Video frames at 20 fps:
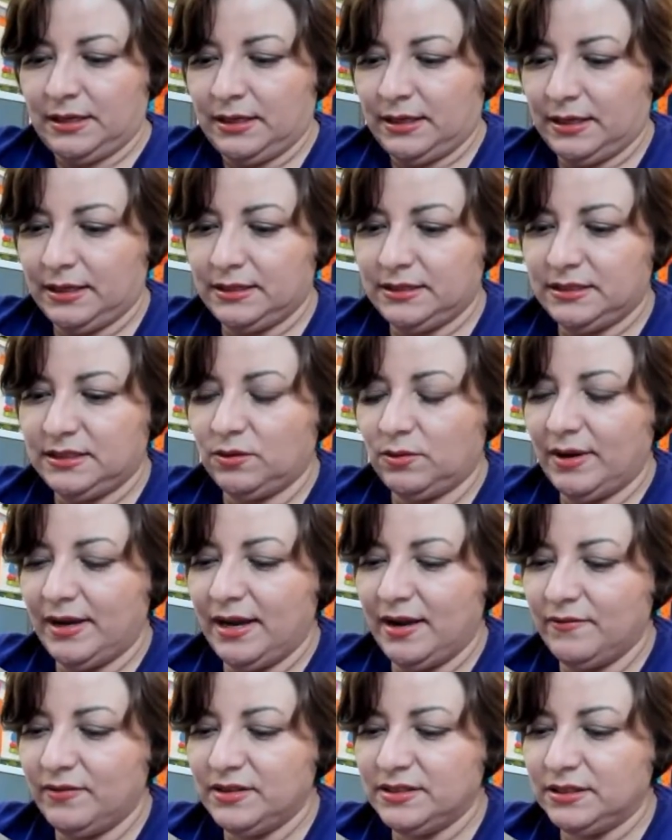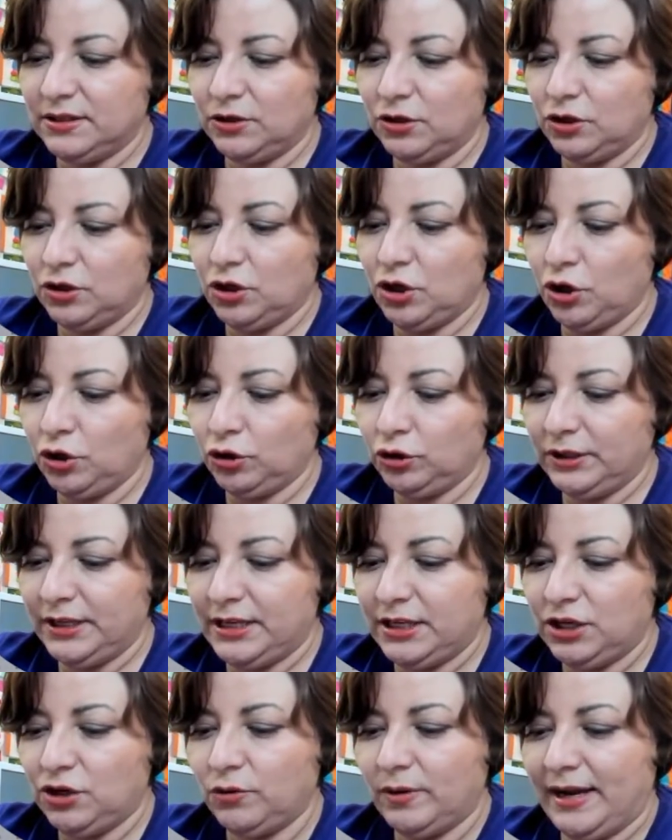And so I have this little curly
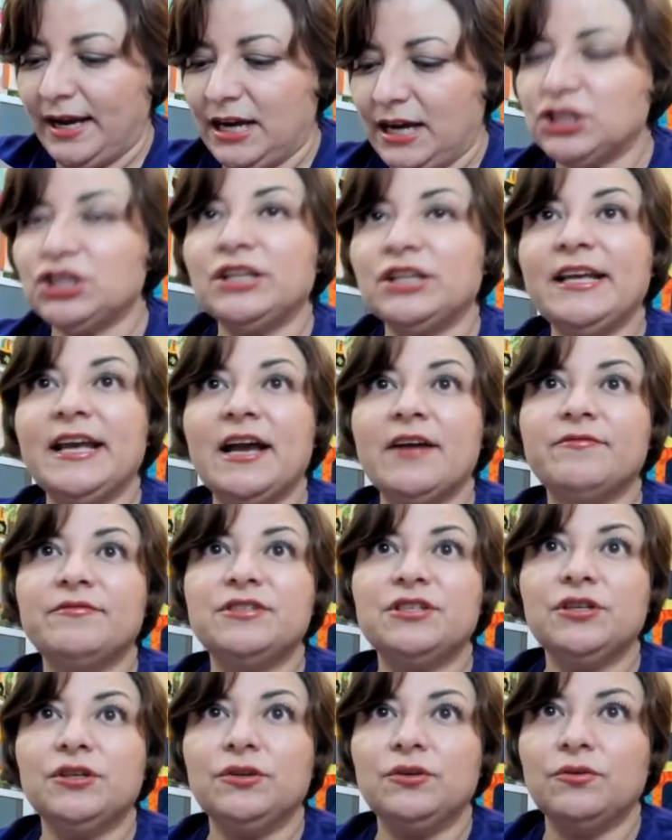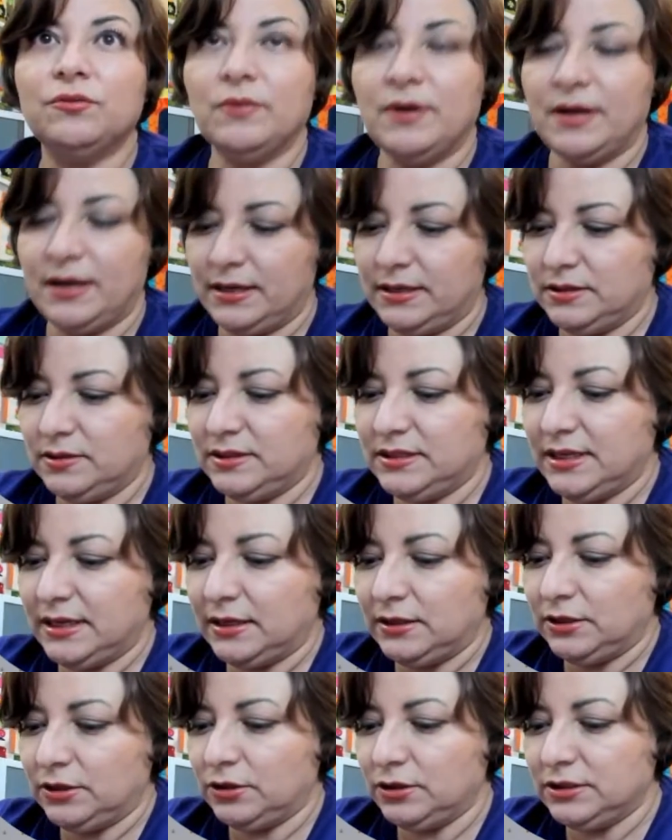cue. I actually have 2, right? So it's like a
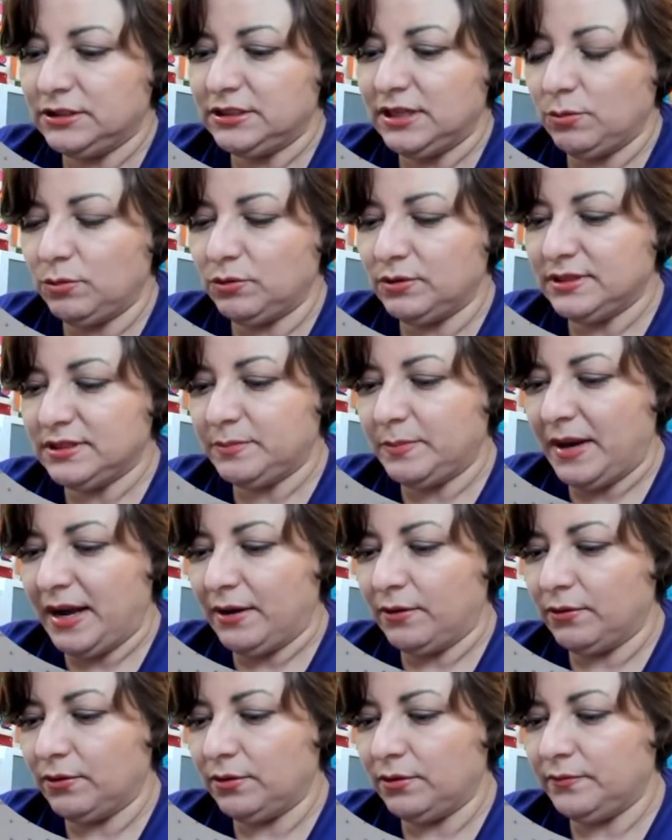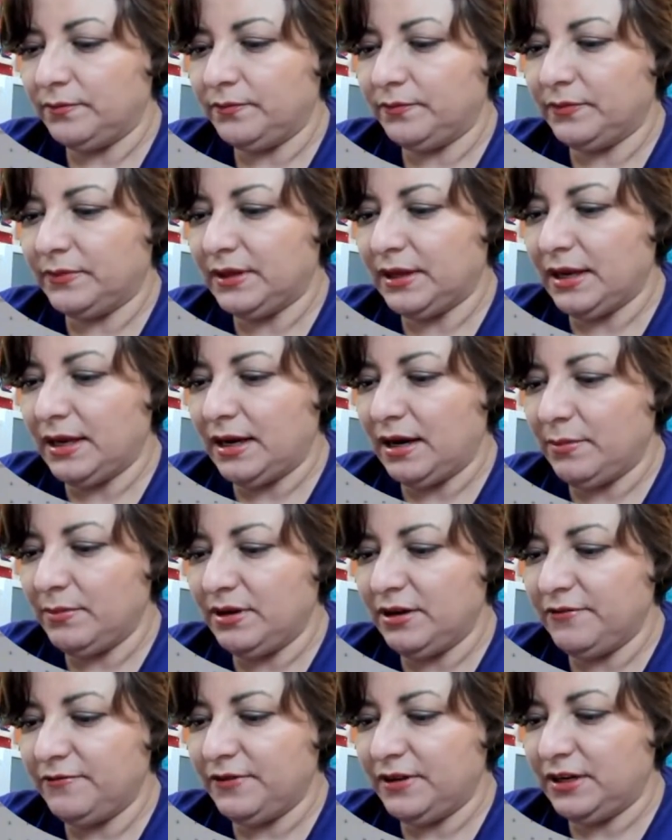little double spiral. And I'm going
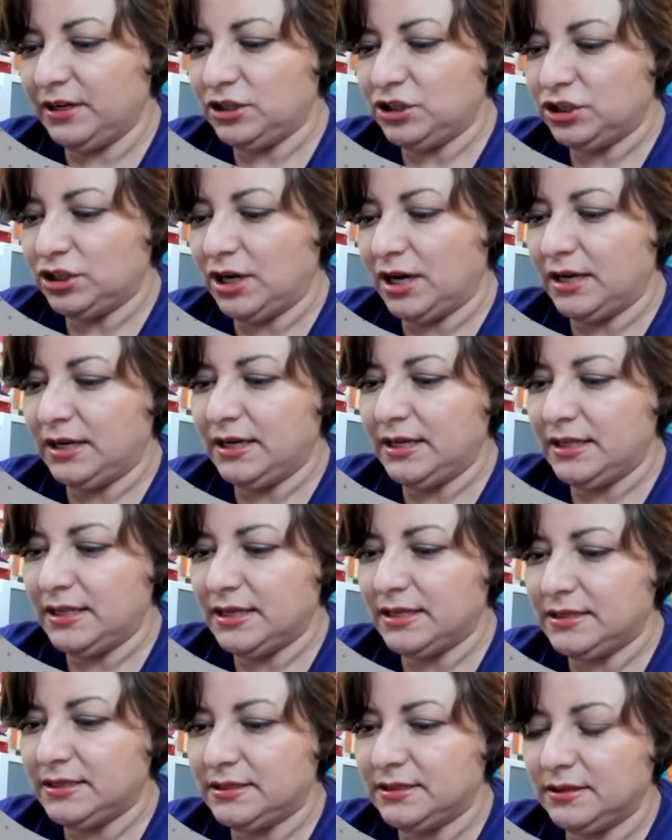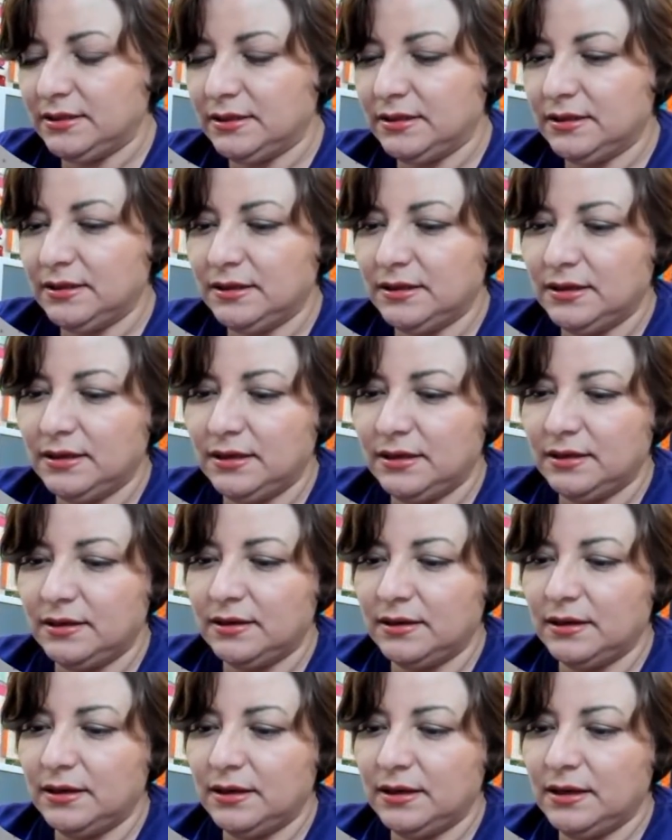to finish cutting this
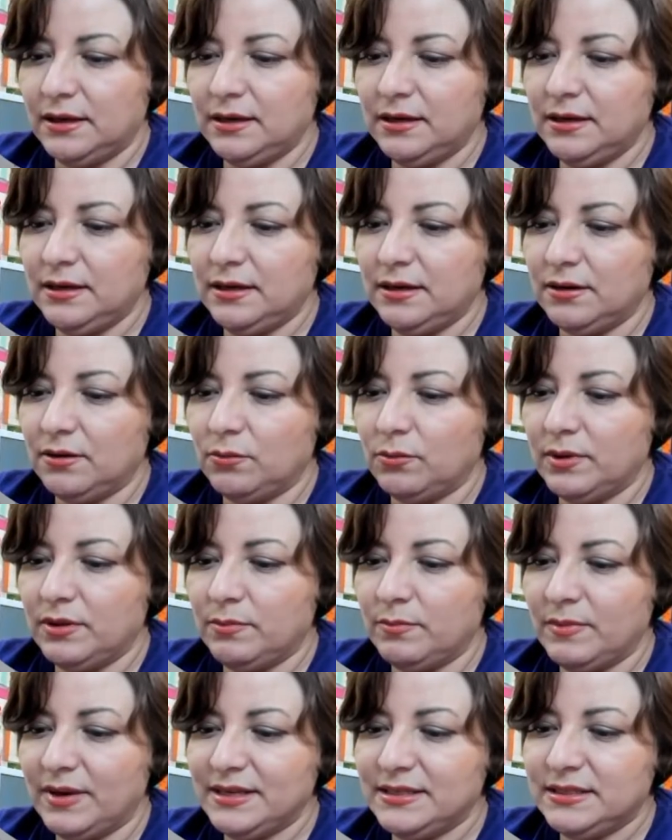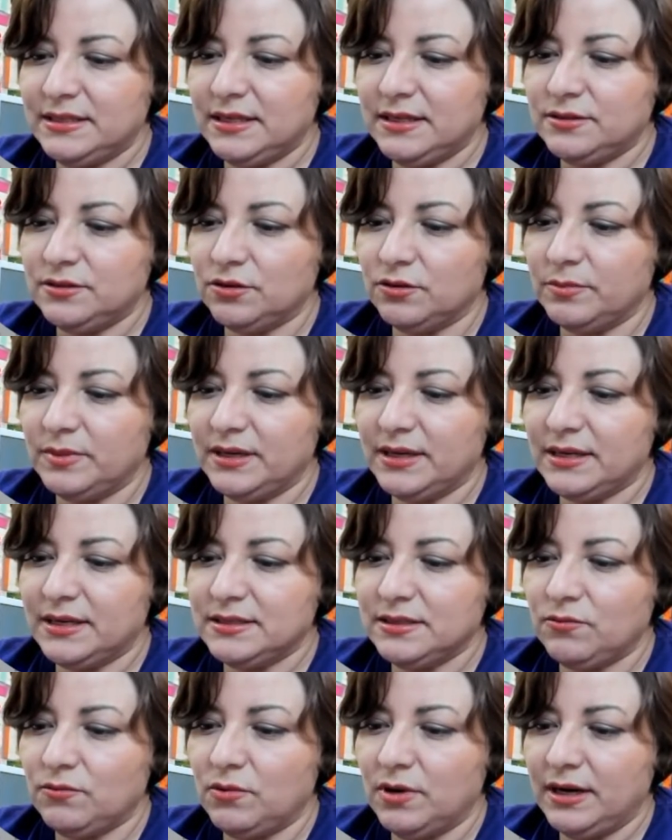in here with my scissor because I
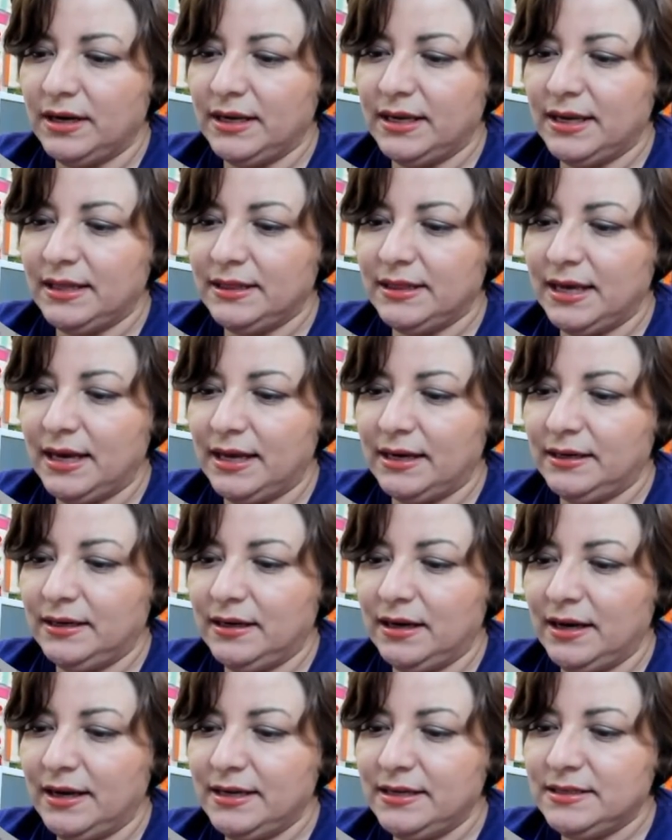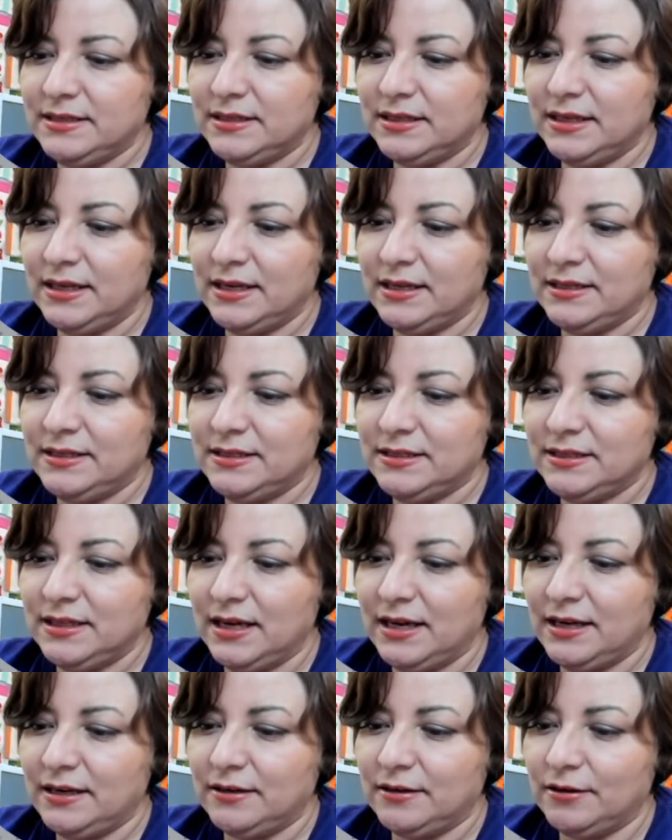want to get that nice
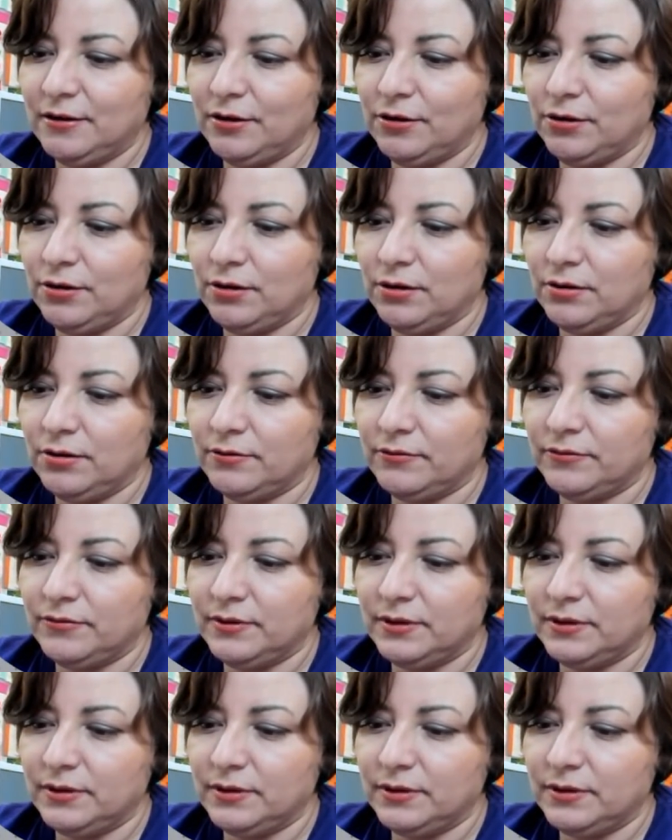inside curve